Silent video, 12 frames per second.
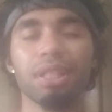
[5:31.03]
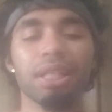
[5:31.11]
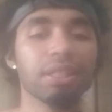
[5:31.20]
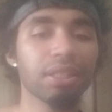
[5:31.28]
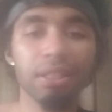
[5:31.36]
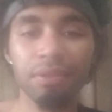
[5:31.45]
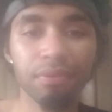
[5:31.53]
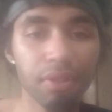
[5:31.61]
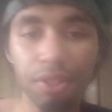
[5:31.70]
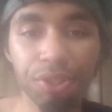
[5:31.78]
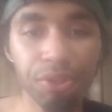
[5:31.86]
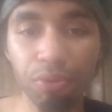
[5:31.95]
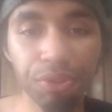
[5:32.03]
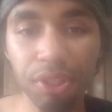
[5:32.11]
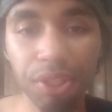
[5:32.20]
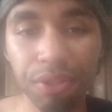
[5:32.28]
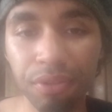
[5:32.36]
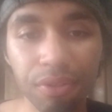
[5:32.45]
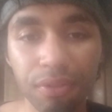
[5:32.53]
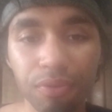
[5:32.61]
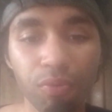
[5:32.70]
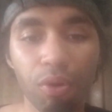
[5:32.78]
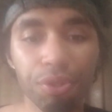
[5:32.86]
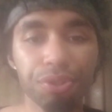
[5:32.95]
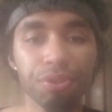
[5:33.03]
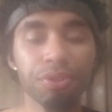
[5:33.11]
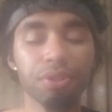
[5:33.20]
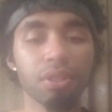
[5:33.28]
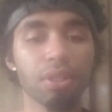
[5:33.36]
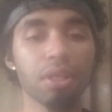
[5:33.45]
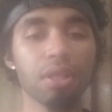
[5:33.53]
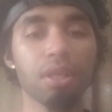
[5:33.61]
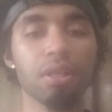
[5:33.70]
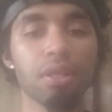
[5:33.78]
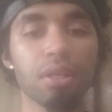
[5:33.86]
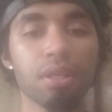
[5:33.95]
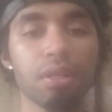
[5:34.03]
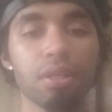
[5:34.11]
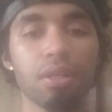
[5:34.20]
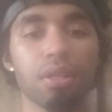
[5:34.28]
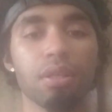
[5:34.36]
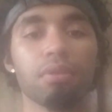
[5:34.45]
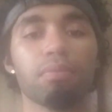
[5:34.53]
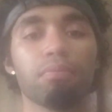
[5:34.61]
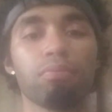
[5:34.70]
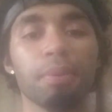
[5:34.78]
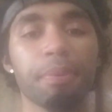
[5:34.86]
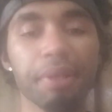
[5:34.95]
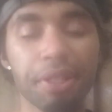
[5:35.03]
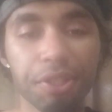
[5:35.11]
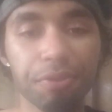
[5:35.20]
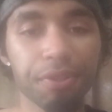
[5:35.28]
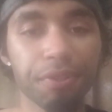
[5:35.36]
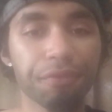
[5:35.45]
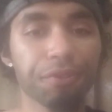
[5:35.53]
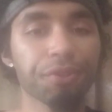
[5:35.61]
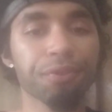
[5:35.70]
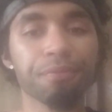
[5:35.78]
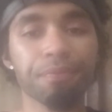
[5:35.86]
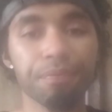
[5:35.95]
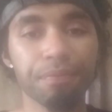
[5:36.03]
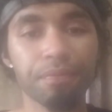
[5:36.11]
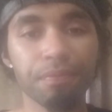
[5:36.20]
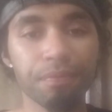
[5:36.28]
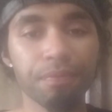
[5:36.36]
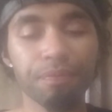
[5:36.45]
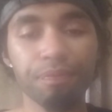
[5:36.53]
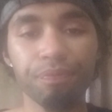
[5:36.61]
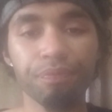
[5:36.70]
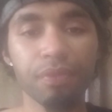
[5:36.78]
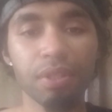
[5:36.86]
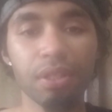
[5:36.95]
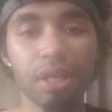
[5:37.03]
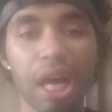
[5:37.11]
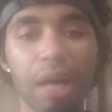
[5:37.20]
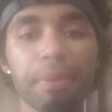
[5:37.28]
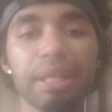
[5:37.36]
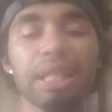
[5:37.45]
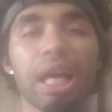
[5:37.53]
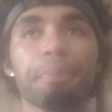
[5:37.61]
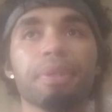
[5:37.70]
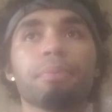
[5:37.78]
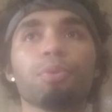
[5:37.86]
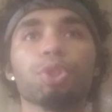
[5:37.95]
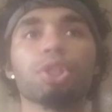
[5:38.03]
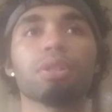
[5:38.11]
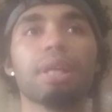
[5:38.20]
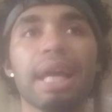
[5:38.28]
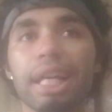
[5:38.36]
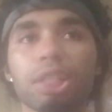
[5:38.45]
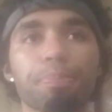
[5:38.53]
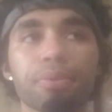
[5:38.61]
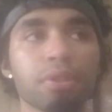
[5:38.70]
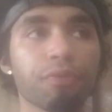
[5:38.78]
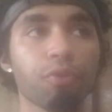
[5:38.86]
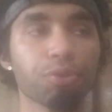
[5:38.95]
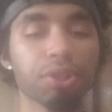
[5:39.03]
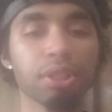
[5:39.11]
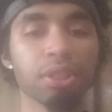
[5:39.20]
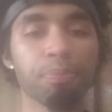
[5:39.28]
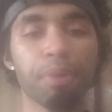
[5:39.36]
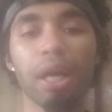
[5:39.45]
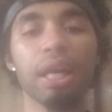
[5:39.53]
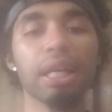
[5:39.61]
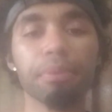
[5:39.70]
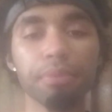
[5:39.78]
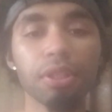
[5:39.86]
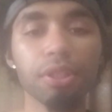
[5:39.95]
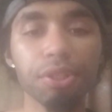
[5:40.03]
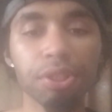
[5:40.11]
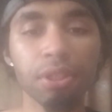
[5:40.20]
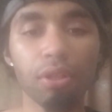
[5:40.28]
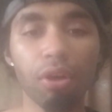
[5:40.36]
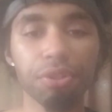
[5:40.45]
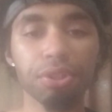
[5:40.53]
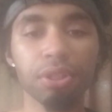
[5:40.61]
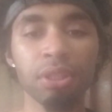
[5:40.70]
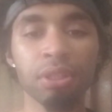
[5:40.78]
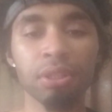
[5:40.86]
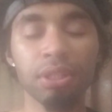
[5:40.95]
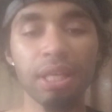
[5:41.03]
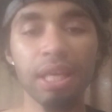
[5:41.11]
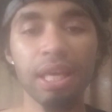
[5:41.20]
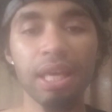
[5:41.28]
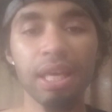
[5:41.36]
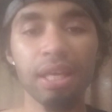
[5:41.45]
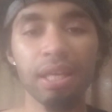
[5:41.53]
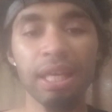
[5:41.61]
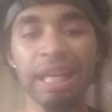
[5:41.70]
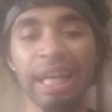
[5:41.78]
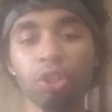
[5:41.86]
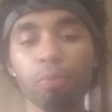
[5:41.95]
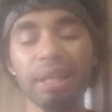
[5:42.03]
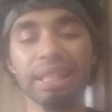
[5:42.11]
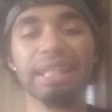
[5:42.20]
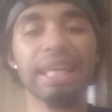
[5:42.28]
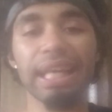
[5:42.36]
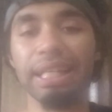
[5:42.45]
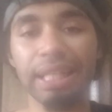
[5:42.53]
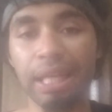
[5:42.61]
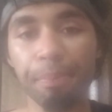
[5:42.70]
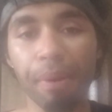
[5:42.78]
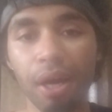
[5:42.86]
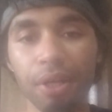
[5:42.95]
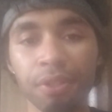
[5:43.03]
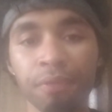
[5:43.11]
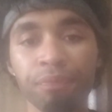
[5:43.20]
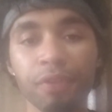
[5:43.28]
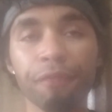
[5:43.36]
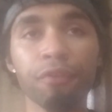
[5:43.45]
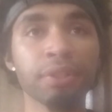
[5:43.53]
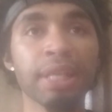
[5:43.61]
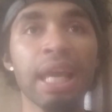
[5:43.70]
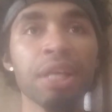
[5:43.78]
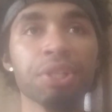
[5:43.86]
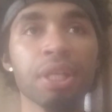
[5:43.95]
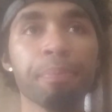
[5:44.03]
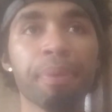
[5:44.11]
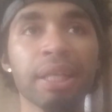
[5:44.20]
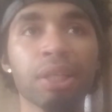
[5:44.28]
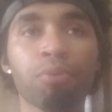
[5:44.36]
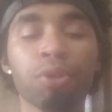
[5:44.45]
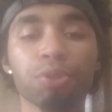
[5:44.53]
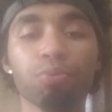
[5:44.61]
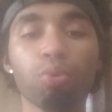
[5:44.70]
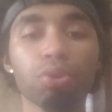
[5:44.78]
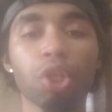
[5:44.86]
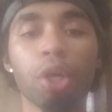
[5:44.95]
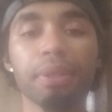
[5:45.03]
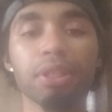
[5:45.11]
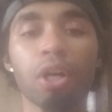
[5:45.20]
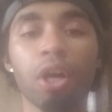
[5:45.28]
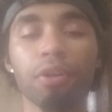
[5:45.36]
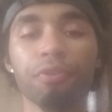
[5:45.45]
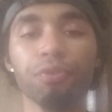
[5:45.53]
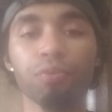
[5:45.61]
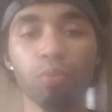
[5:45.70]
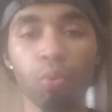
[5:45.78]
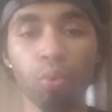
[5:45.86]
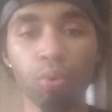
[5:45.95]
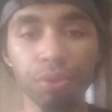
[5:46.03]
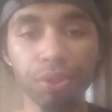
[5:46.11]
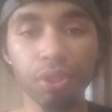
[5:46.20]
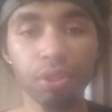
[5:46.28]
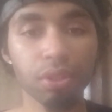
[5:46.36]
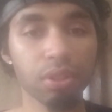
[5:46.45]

any religious organization is watching this, let me make it clear for you. I may not be the most expert of those things, but I am learning a lot of things. Heck, I know about the Akkadian Empire, the first ancient empire that once ruled, dominated, conquered the world.